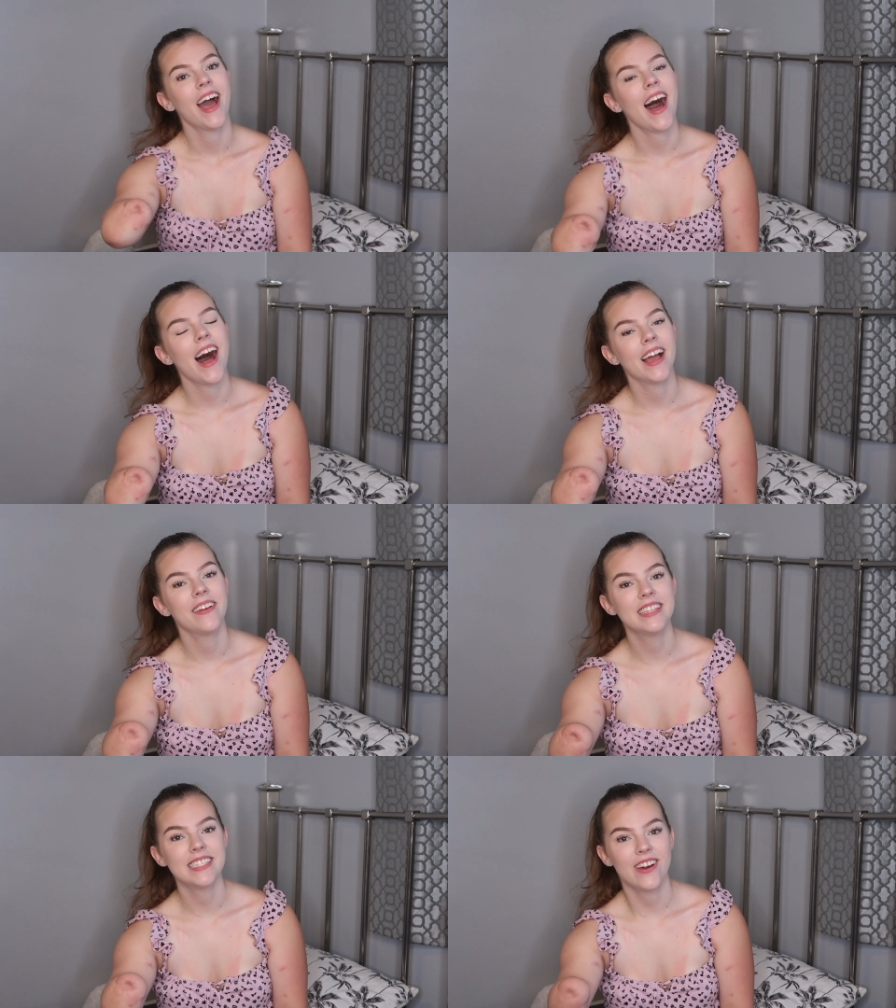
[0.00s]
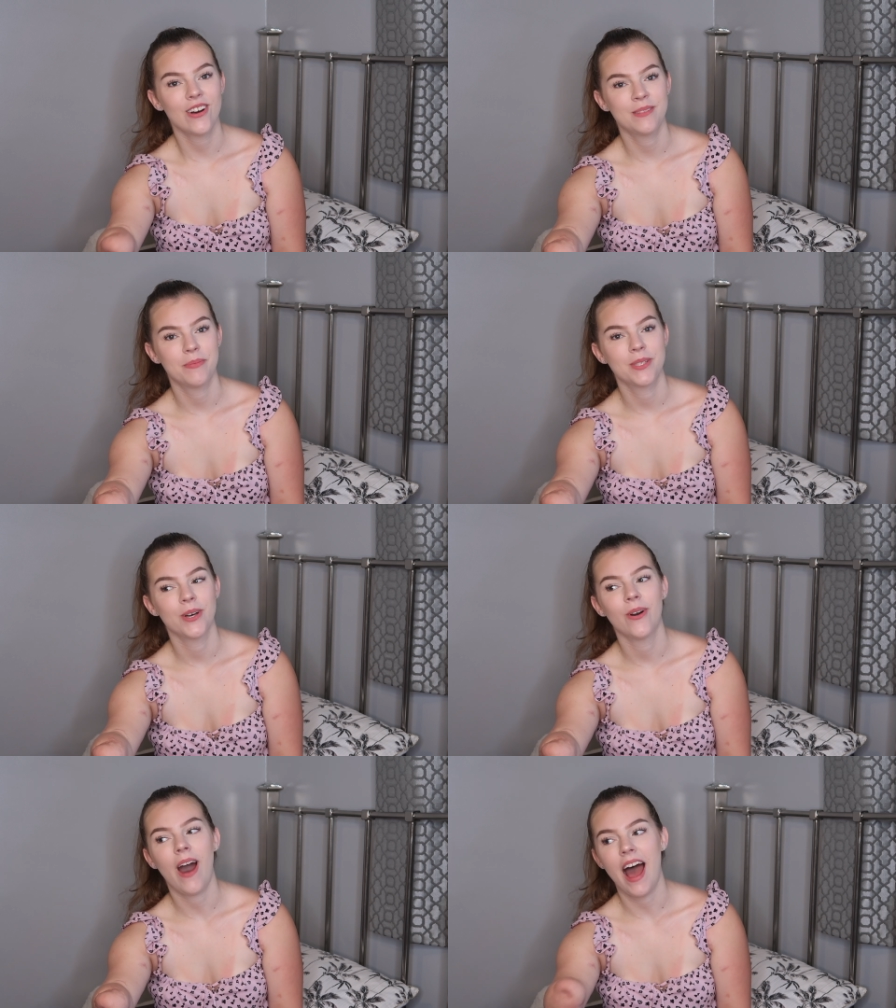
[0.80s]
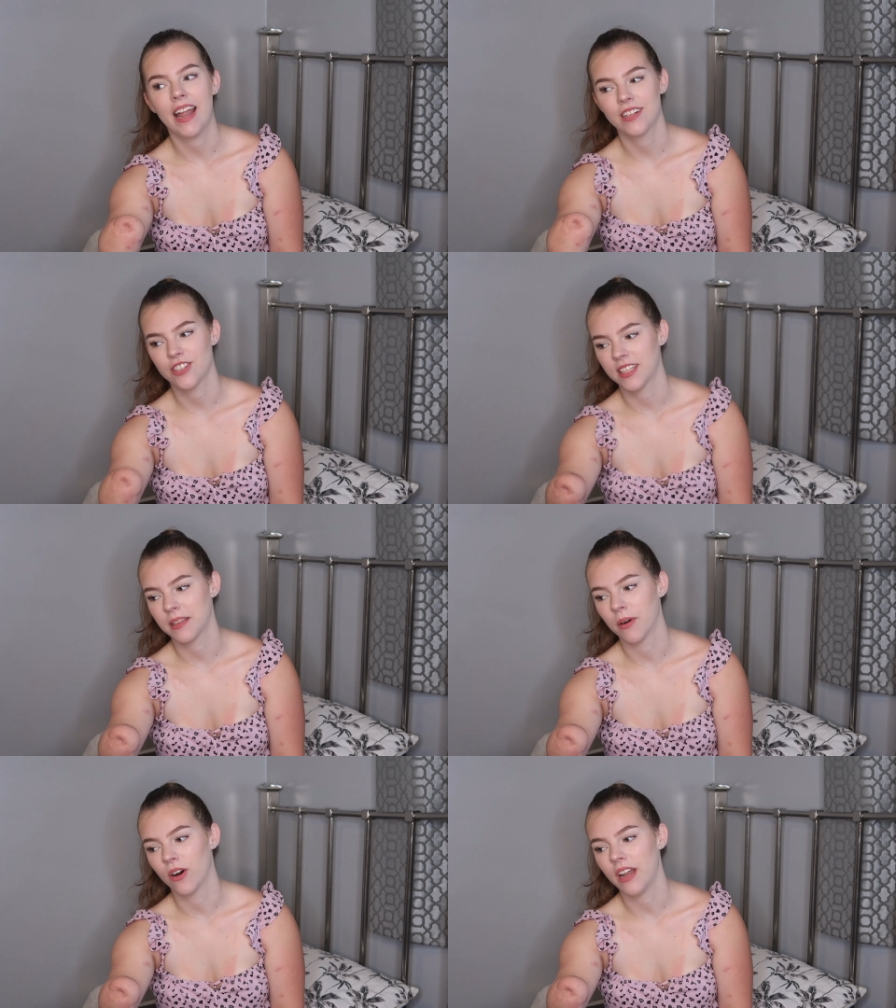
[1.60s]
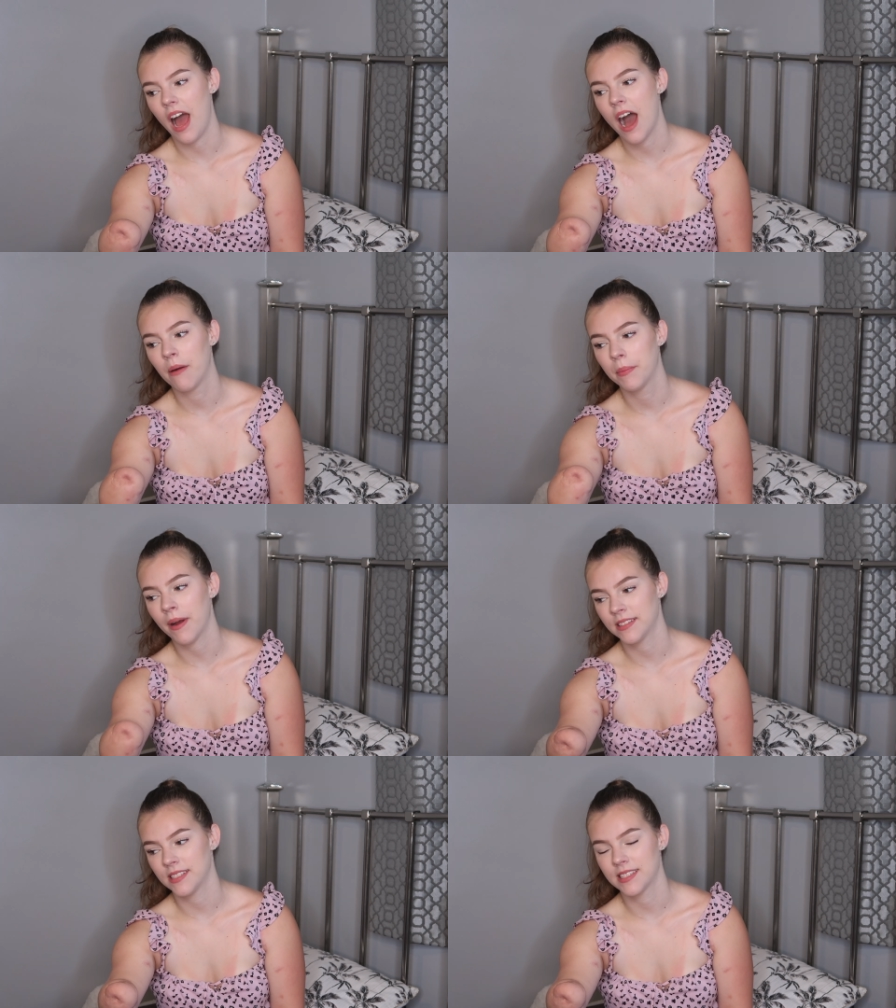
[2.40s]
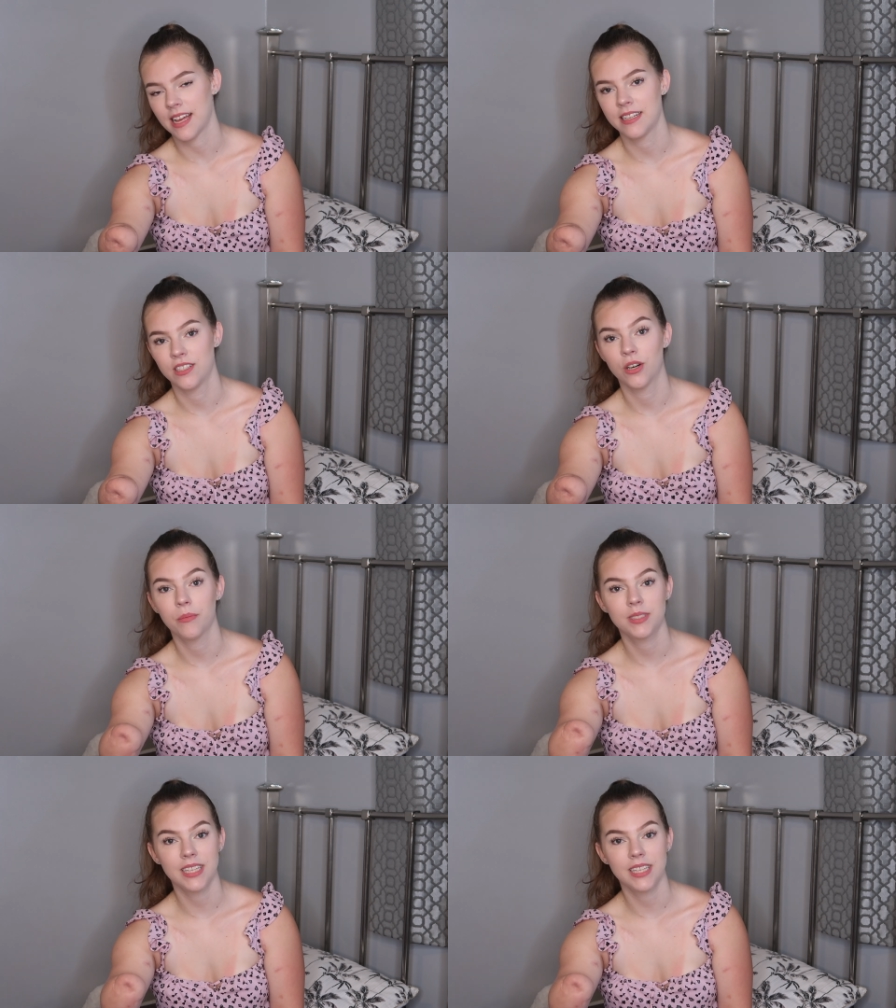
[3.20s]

I went to the hospital and I tried them on, and we practiced standing up.